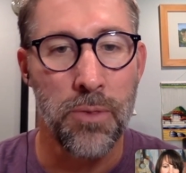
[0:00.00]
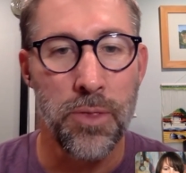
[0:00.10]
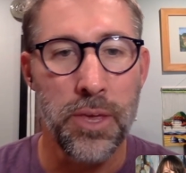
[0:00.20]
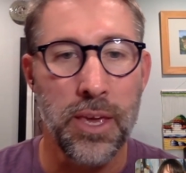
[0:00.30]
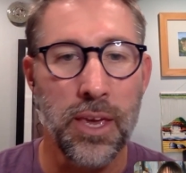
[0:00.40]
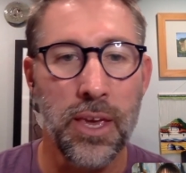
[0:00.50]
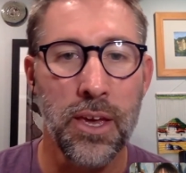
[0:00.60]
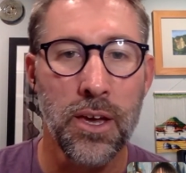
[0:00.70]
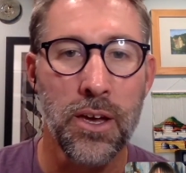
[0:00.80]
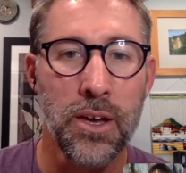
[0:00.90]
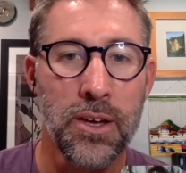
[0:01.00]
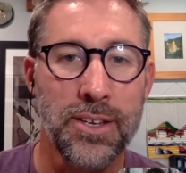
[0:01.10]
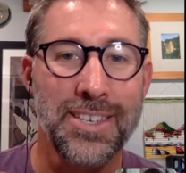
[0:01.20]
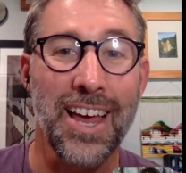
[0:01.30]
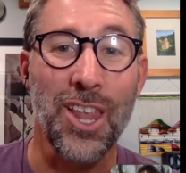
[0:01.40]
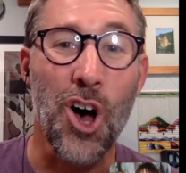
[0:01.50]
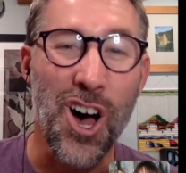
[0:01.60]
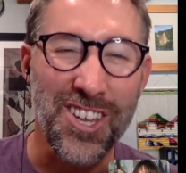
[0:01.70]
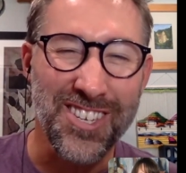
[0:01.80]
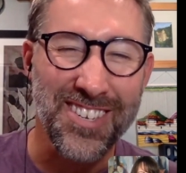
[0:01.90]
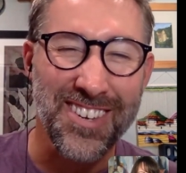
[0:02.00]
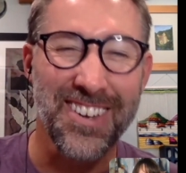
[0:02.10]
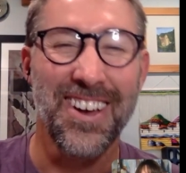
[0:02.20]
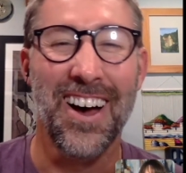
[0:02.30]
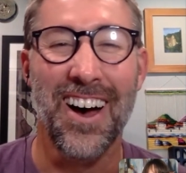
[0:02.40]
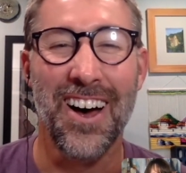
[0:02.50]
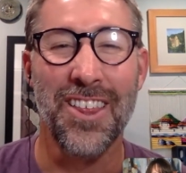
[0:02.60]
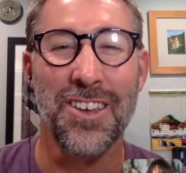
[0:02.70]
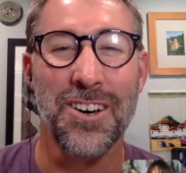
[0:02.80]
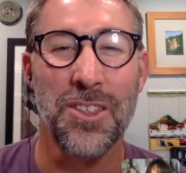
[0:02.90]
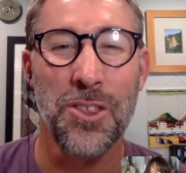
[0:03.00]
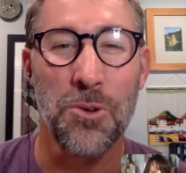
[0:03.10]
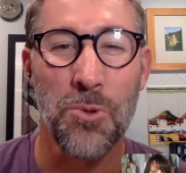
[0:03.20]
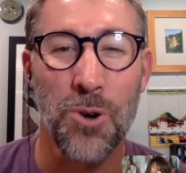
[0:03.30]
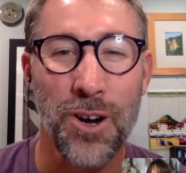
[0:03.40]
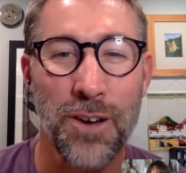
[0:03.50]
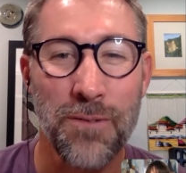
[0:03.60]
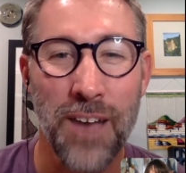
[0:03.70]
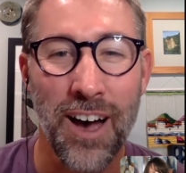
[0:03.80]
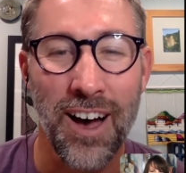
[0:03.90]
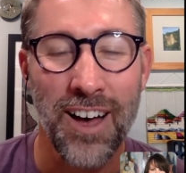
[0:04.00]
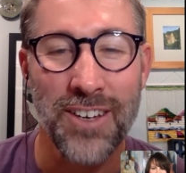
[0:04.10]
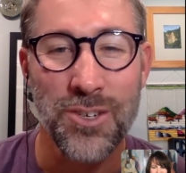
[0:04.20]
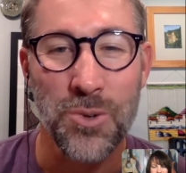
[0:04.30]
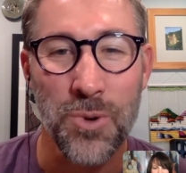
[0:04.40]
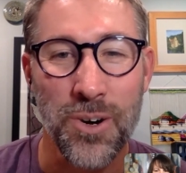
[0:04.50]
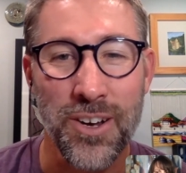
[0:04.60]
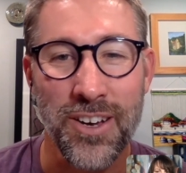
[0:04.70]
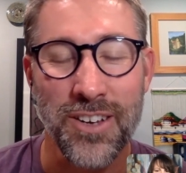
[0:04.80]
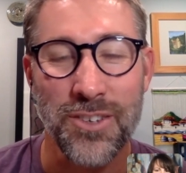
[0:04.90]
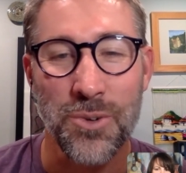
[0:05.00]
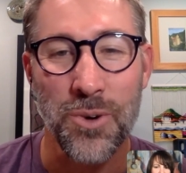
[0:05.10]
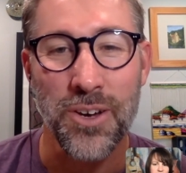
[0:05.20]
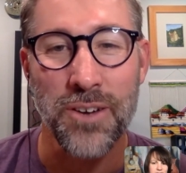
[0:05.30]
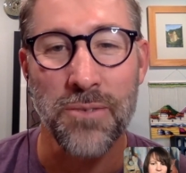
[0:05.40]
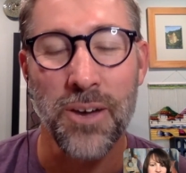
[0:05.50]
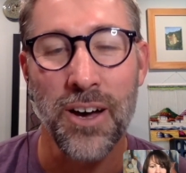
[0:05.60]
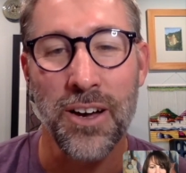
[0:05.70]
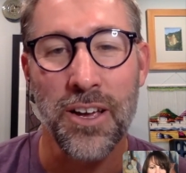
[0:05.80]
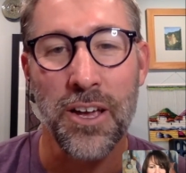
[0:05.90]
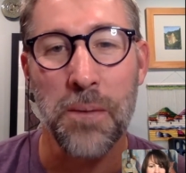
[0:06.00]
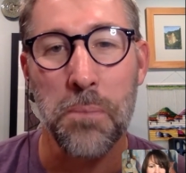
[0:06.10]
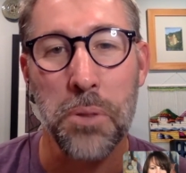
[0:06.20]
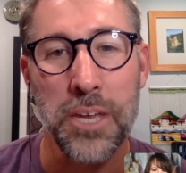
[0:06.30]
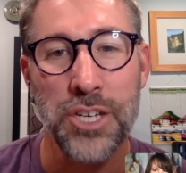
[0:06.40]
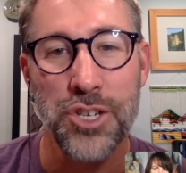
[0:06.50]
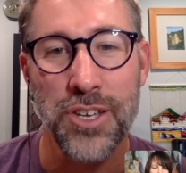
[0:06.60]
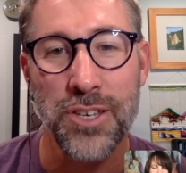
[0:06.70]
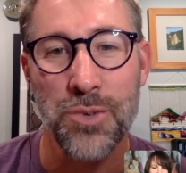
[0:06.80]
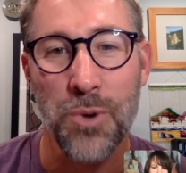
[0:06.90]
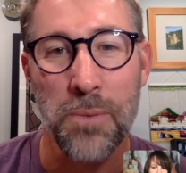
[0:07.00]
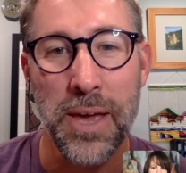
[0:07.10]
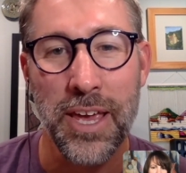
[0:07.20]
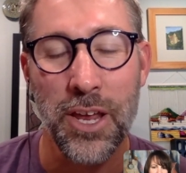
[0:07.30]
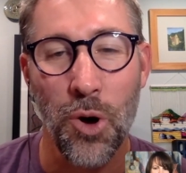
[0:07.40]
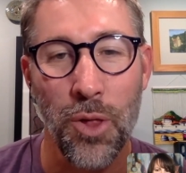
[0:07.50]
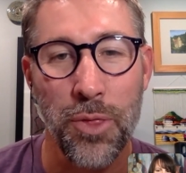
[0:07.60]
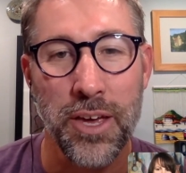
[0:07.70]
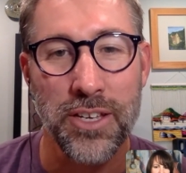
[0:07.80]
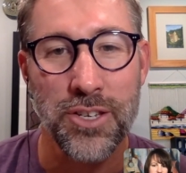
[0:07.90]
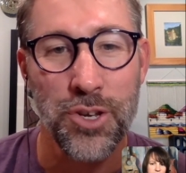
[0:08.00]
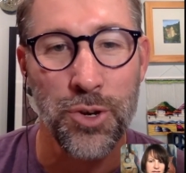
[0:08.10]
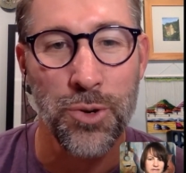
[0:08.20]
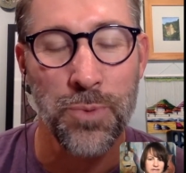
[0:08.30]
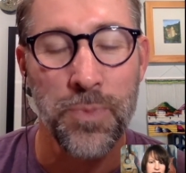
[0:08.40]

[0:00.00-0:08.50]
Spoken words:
the telos, the work of God toward a completion, toward making all things new,